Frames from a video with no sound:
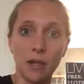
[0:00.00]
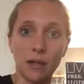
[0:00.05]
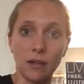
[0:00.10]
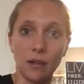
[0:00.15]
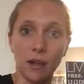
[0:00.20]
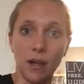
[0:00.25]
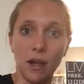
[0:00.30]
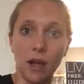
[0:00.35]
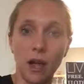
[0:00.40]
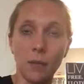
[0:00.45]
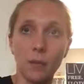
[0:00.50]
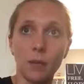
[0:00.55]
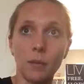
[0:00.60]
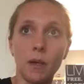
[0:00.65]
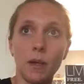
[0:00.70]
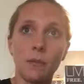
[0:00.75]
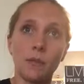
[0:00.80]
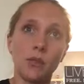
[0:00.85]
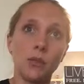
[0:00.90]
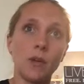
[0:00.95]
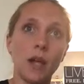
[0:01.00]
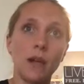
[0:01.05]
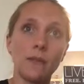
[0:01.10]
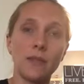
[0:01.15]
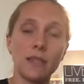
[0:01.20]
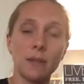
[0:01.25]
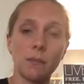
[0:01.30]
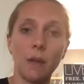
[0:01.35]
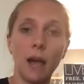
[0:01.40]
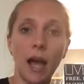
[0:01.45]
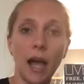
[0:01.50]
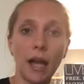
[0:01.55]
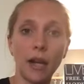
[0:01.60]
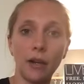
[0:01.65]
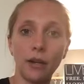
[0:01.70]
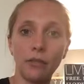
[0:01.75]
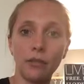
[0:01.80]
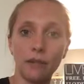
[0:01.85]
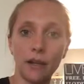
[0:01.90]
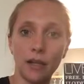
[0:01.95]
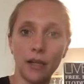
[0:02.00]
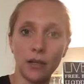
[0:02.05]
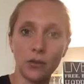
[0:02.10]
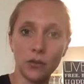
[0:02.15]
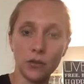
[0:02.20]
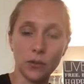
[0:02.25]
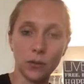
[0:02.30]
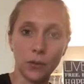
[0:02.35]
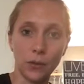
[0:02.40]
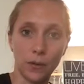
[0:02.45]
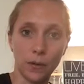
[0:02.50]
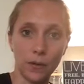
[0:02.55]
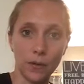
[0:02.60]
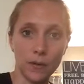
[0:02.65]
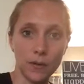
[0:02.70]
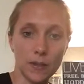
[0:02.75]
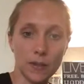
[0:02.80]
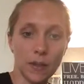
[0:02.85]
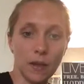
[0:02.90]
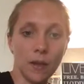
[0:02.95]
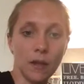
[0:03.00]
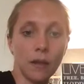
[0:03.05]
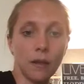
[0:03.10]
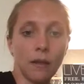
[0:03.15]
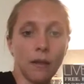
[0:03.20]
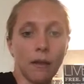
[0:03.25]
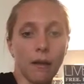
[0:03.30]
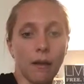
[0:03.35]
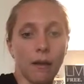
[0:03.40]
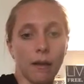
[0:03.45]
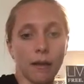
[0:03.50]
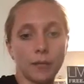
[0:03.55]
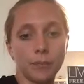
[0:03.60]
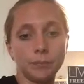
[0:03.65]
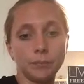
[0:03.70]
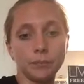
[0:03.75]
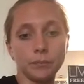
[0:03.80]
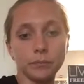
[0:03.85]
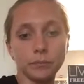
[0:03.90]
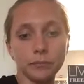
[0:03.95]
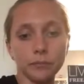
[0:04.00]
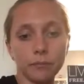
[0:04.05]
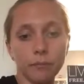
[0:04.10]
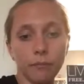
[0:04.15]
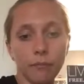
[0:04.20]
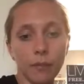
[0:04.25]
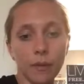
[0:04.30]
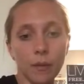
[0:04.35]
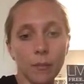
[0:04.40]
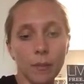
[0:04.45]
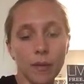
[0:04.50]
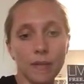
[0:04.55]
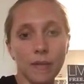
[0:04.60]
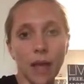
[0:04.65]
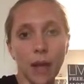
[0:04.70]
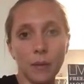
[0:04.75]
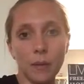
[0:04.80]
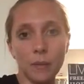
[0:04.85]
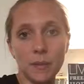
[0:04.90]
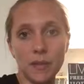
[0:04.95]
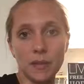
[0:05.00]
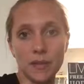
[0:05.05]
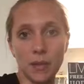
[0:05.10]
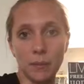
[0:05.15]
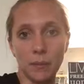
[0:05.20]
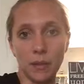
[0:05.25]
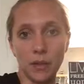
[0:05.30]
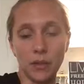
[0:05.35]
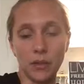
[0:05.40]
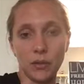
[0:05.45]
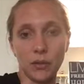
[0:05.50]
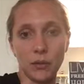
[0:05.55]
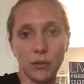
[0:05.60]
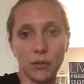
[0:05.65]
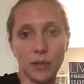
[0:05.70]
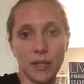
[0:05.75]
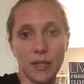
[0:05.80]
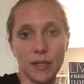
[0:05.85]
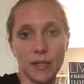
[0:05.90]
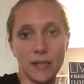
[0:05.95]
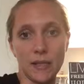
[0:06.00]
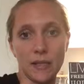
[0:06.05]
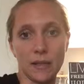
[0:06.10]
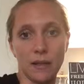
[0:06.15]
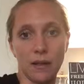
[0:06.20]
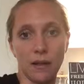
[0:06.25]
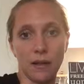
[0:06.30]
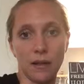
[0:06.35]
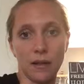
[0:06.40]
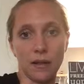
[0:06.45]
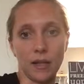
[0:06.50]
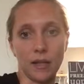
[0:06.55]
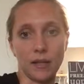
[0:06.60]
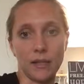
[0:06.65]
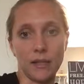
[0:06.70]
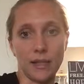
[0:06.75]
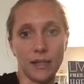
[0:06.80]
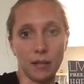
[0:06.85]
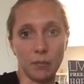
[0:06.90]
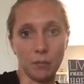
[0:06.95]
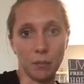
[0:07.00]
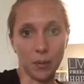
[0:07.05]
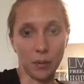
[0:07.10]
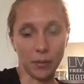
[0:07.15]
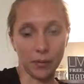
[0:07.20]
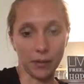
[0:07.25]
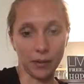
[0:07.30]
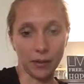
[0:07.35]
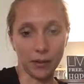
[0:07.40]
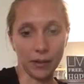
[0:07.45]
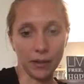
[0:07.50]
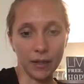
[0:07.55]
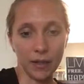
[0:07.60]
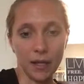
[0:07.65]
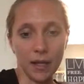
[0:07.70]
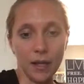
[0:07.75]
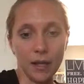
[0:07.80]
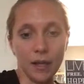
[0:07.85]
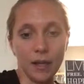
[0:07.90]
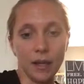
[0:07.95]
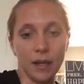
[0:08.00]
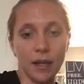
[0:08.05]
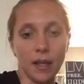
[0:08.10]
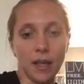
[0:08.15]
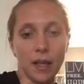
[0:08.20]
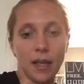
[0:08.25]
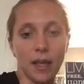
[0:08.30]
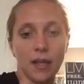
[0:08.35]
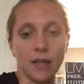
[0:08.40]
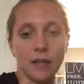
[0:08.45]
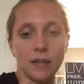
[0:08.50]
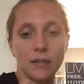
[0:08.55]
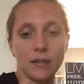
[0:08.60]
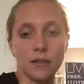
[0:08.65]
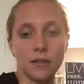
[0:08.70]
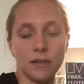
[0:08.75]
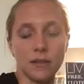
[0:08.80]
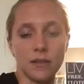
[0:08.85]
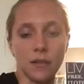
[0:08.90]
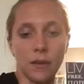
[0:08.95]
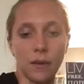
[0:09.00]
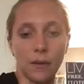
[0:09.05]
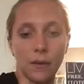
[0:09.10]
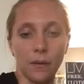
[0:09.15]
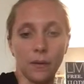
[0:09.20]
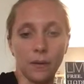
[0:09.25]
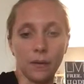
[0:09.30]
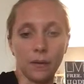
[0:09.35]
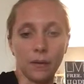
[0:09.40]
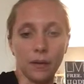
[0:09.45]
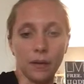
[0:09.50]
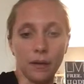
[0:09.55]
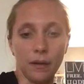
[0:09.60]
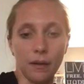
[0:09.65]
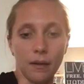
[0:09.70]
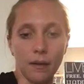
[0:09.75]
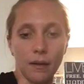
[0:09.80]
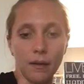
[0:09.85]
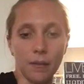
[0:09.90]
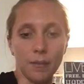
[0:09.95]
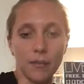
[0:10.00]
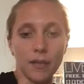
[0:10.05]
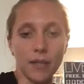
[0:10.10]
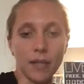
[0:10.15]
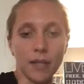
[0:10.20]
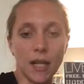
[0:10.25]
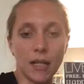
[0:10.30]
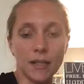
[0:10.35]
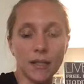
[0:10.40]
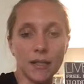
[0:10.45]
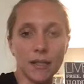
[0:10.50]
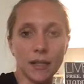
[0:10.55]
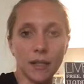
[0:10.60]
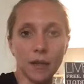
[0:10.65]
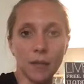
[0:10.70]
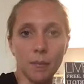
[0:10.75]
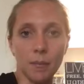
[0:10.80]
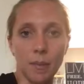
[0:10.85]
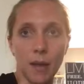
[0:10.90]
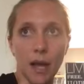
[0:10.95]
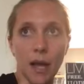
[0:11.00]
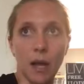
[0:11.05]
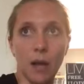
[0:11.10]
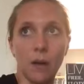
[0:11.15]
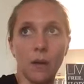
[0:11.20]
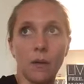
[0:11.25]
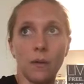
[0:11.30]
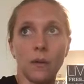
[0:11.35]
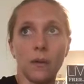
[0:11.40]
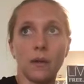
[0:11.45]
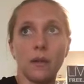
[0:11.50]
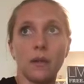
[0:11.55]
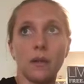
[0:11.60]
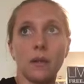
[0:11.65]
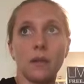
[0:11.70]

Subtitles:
income, or maybe you have some higher financial goals. But that would be somebody who is a team builder. And so the nice thing about